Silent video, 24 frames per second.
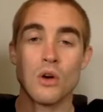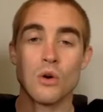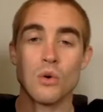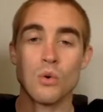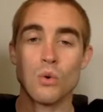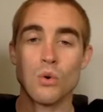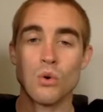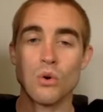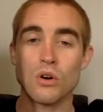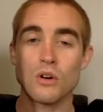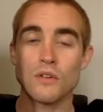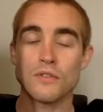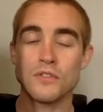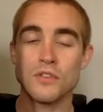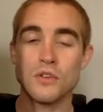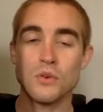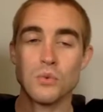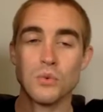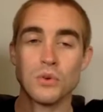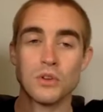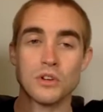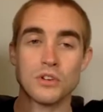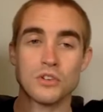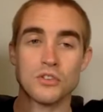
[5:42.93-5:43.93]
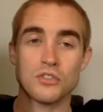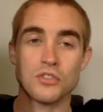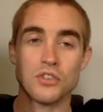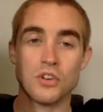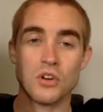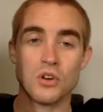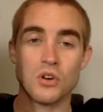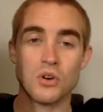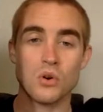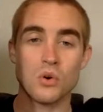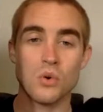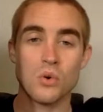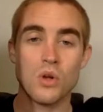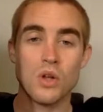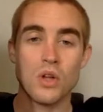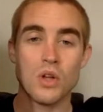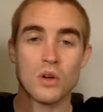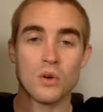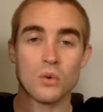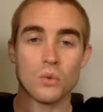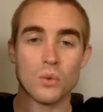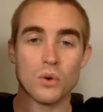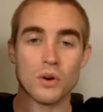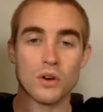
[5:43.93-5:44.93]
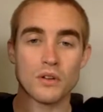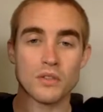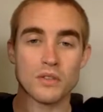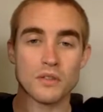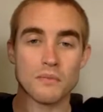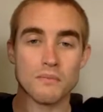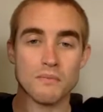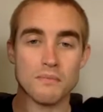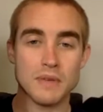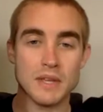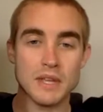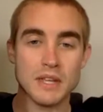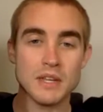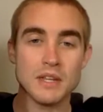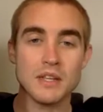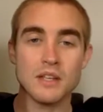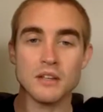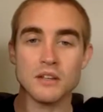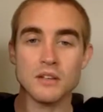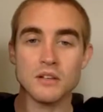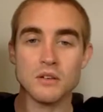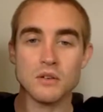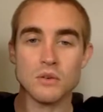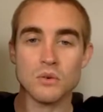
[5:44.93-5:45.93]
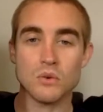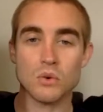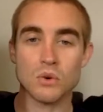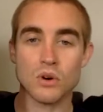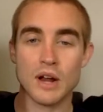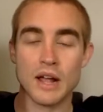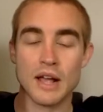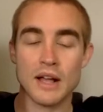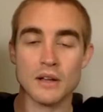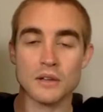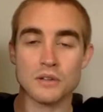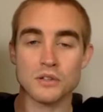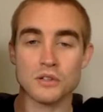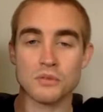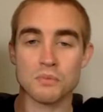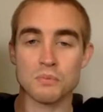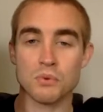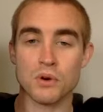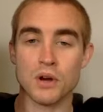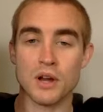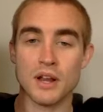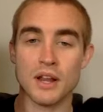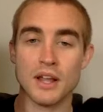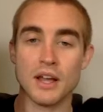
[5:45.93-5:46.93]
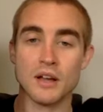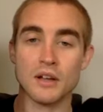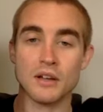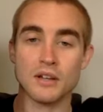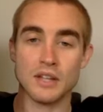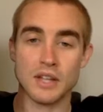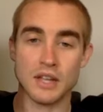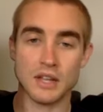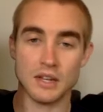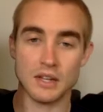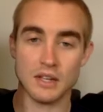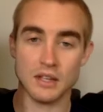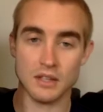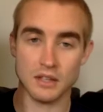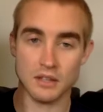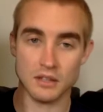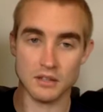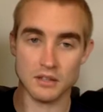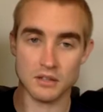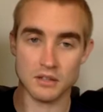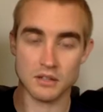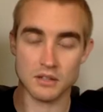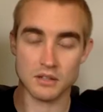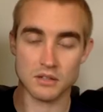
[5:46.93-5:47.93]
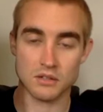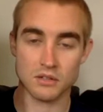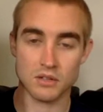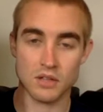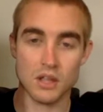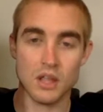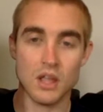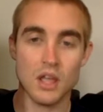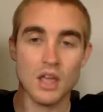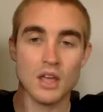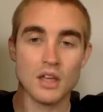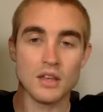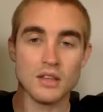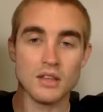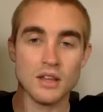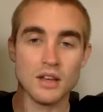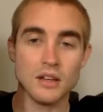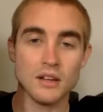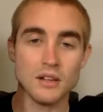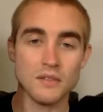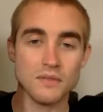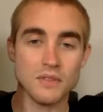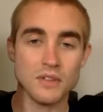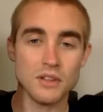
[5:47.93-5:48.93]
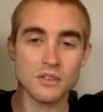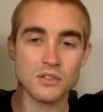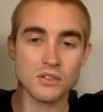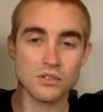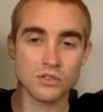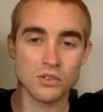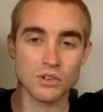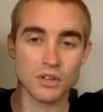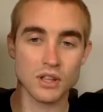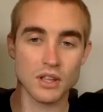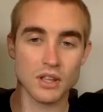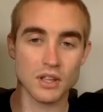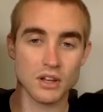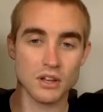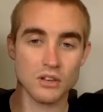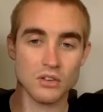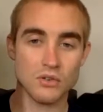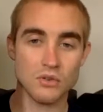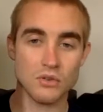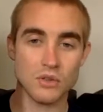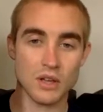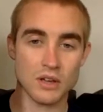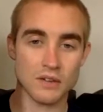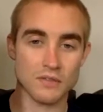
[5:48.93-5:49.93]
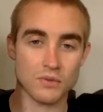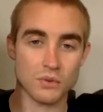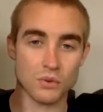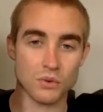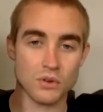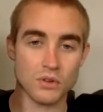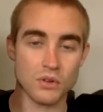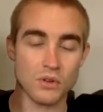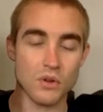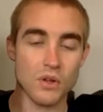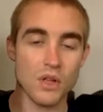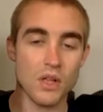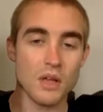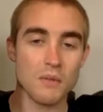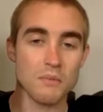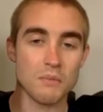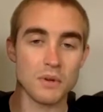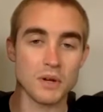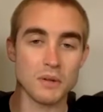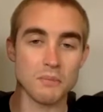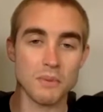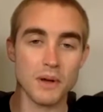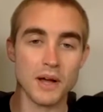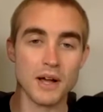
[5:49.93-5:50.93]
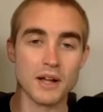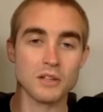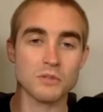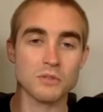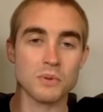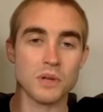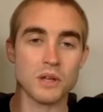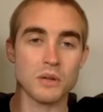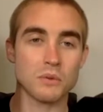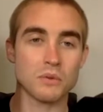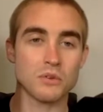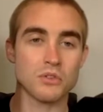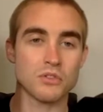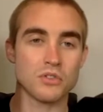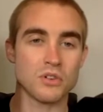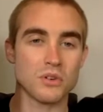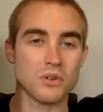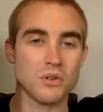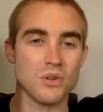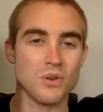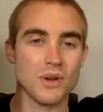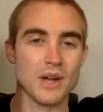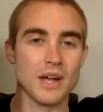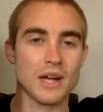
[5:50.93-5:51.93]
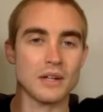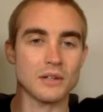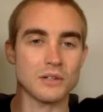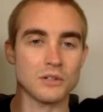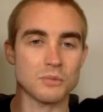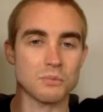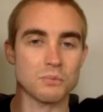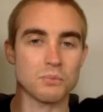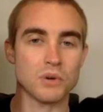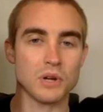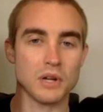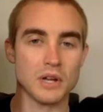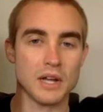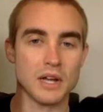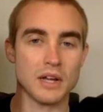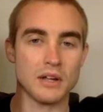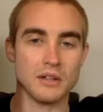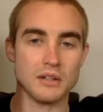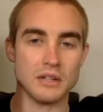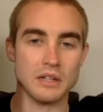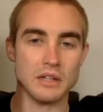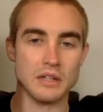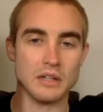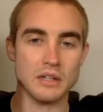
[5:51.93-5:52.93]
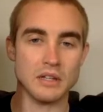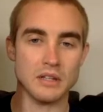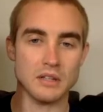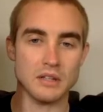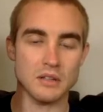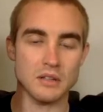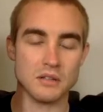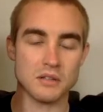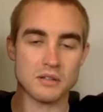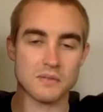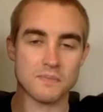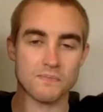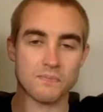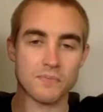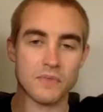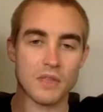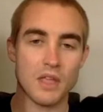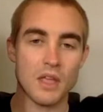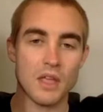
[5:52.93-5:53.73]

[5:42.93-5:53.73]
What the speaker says: or if you want to show where the median or how spread out data is. Okay, none of these are really going to do that for you, but a box plot will show you how spread out data is.